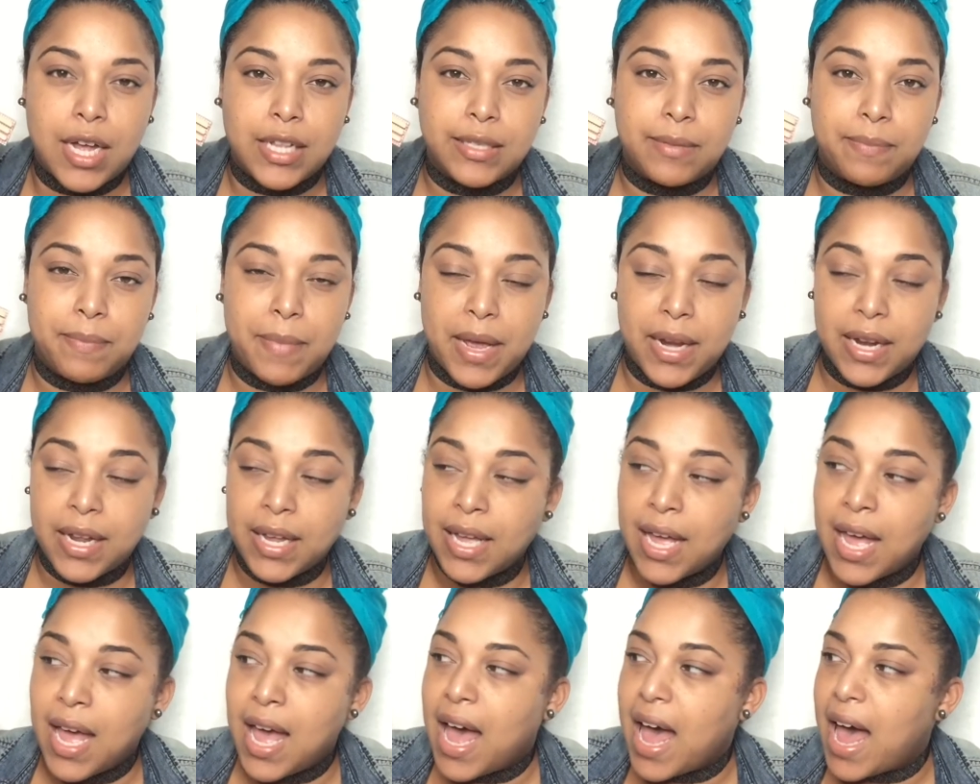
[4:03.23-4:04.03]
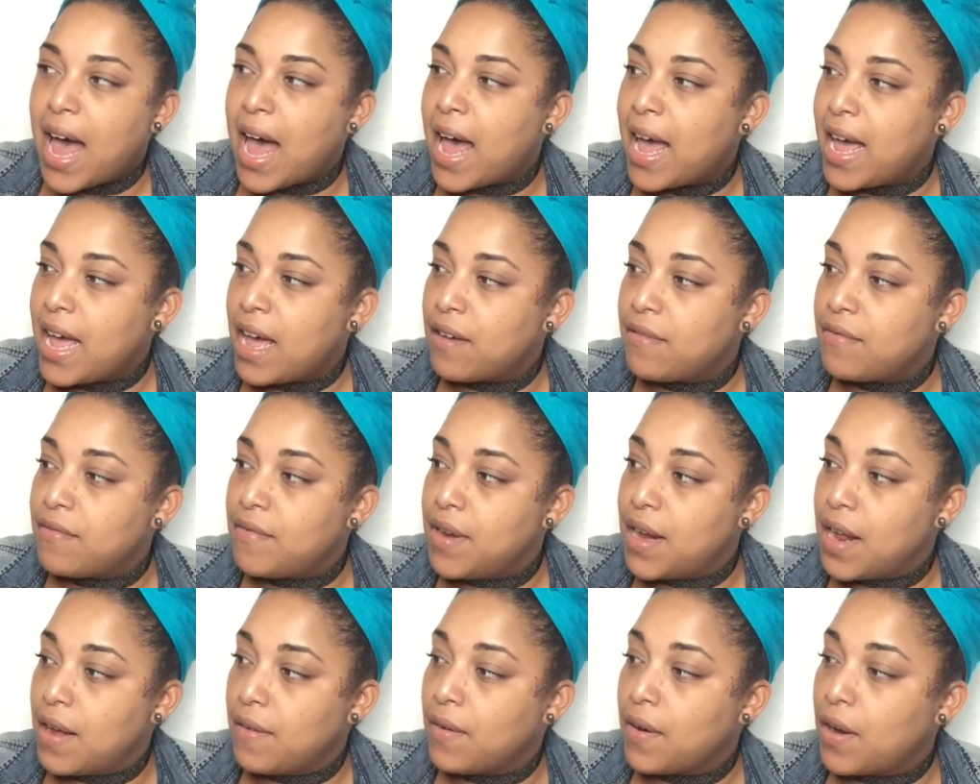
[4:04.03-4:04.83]
Cosmetic. I have
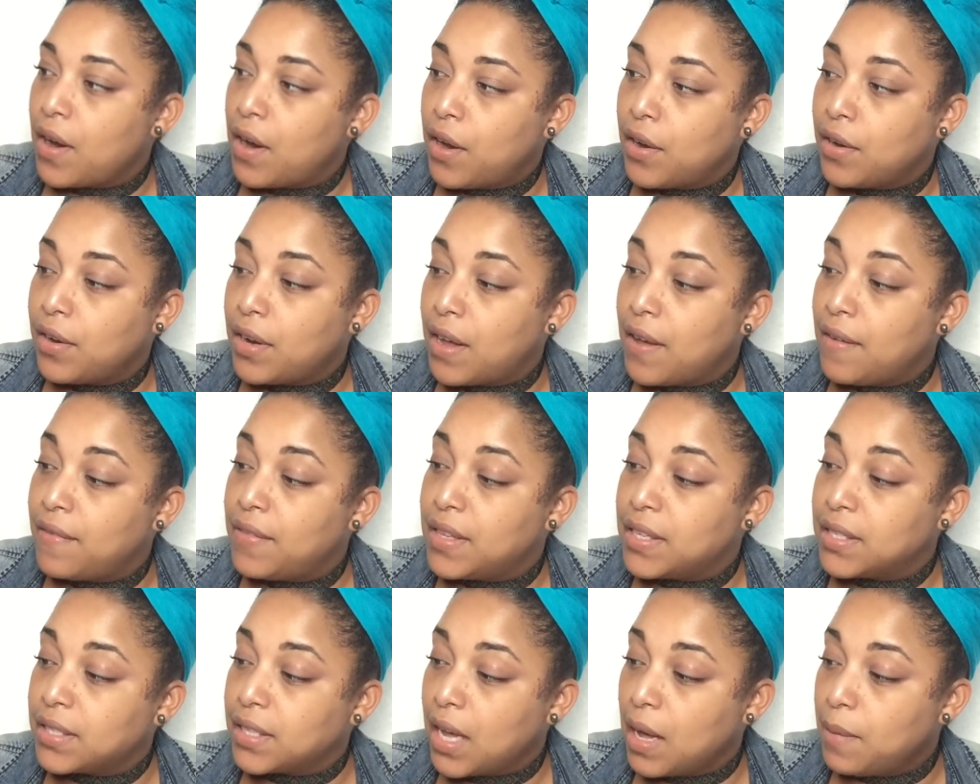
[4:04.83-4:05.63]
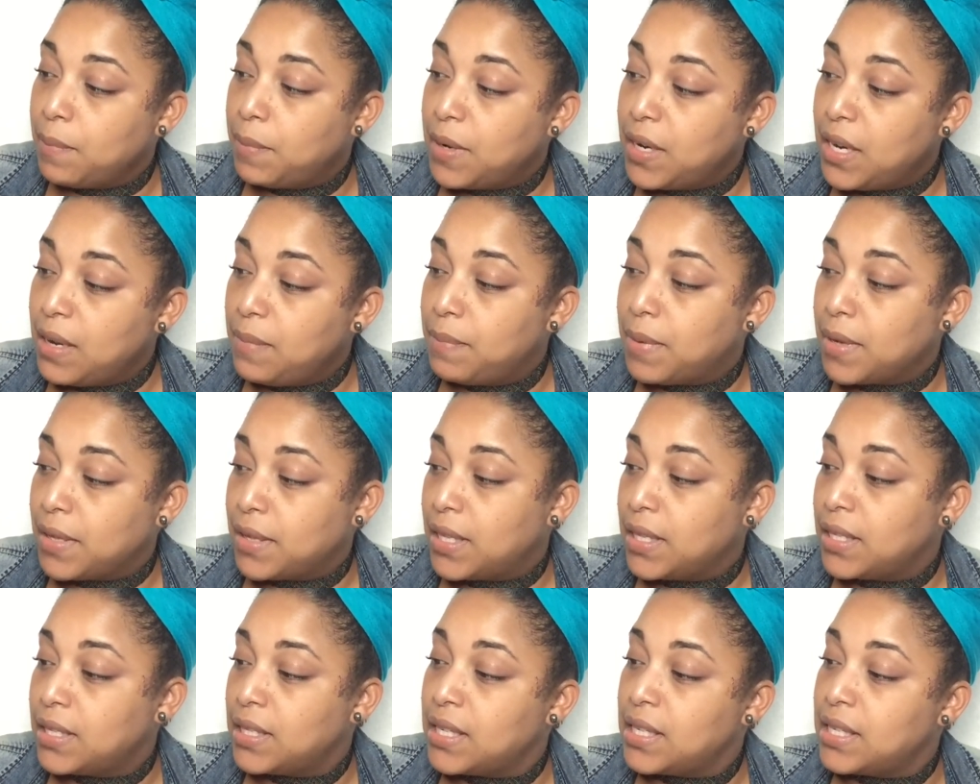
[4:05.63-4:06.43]
never heard of this company,
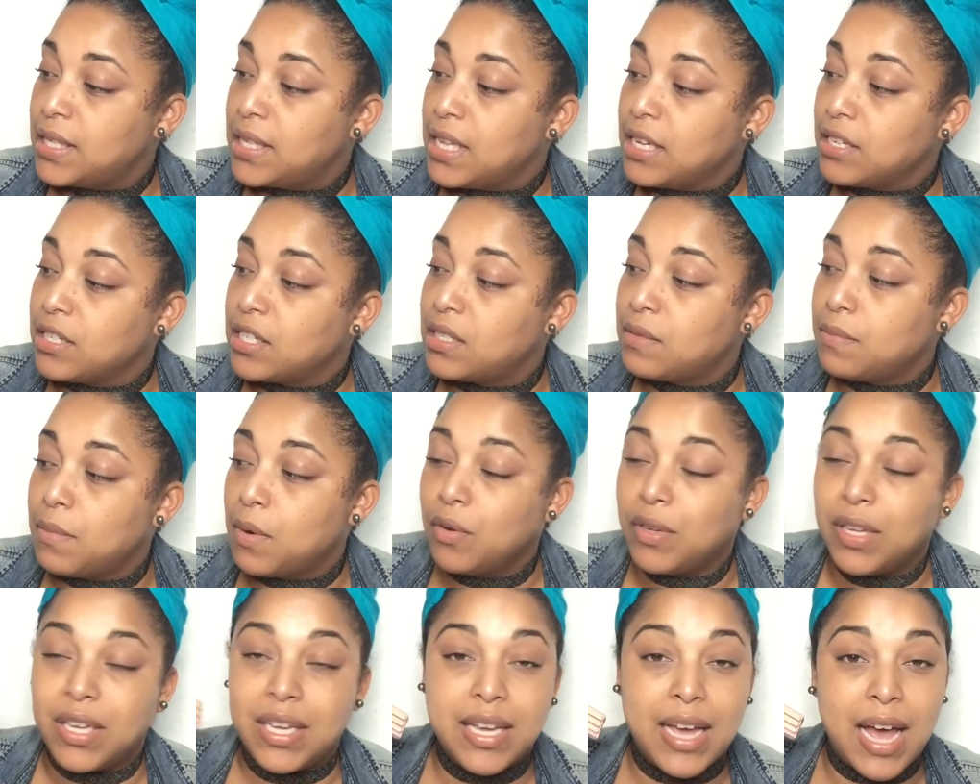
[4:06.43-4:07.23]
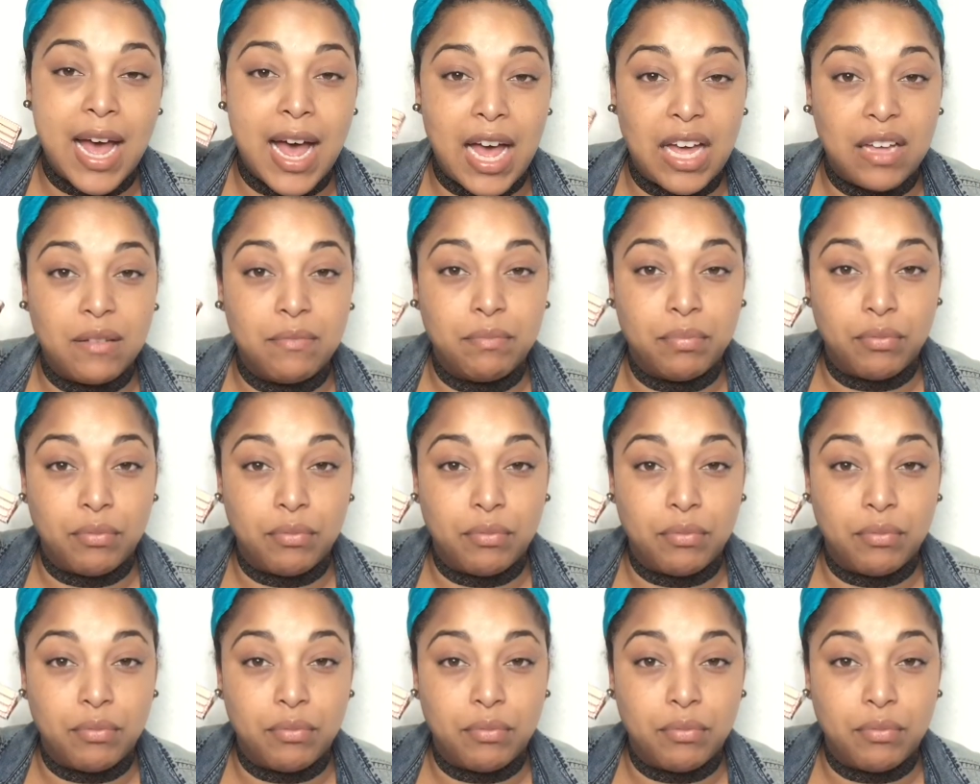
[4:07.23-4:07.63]
but this is their Smoky Eye